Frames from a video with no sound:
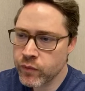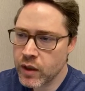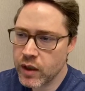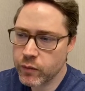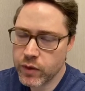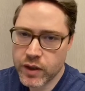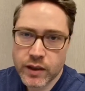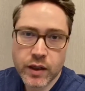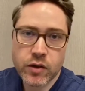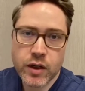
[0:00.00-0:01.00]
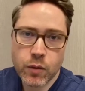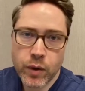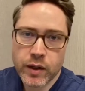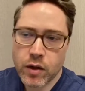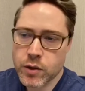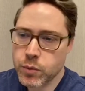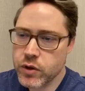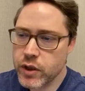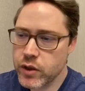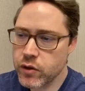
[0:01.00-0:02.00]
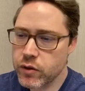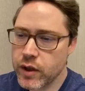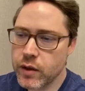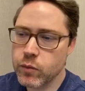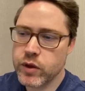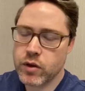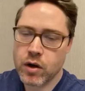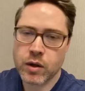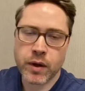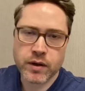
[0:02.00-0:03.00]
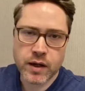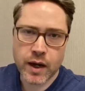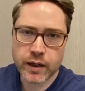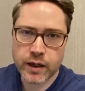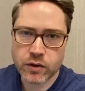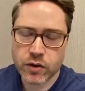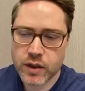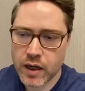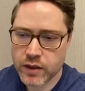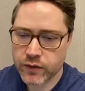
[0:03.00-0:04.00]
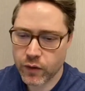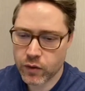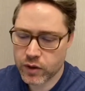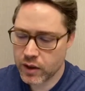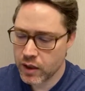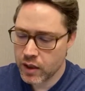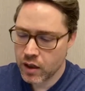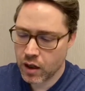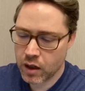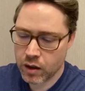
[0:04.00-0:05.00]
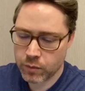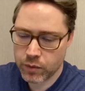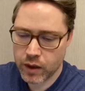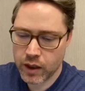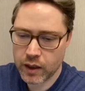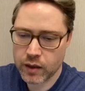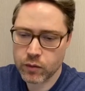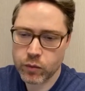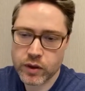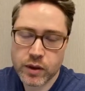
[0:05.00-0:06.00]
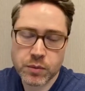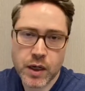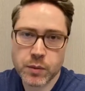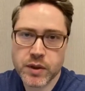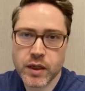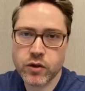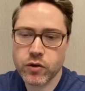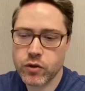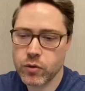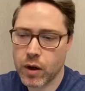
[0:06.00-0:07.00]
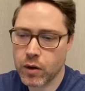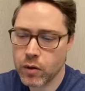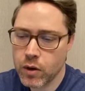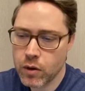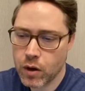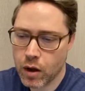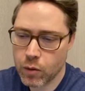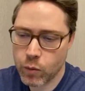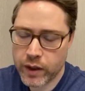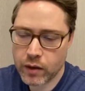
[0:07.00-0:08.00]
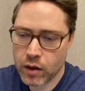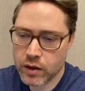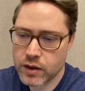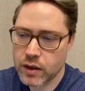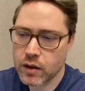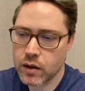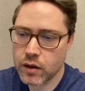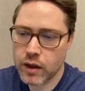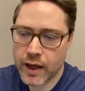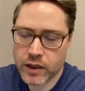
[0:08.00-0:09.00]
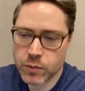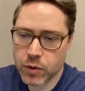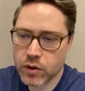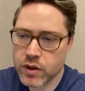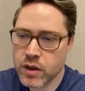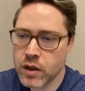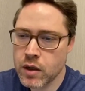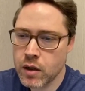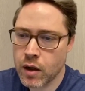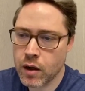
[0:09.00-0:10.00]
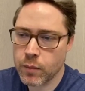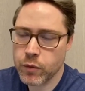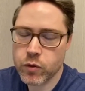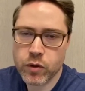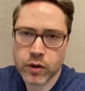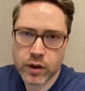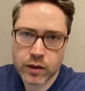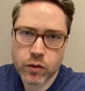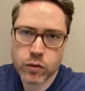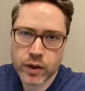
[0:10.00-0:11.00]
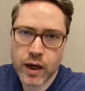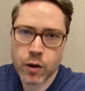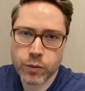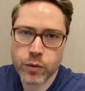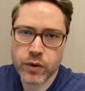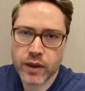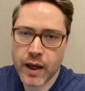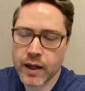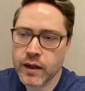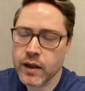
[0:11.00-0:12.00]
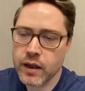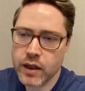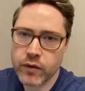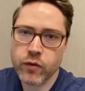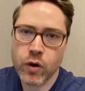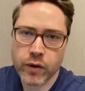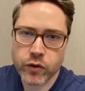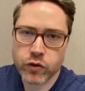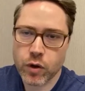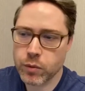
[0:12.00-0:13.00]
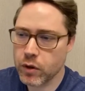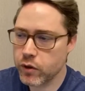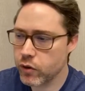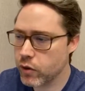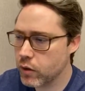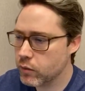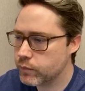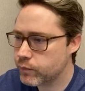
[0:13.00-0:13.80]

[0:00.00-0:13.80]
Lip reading: If we think that you need a weight loss procedure, then we talk about diet and exercise first, and we sometimes send you to our weight loss experts who can help you with that if you're having trouble on your own.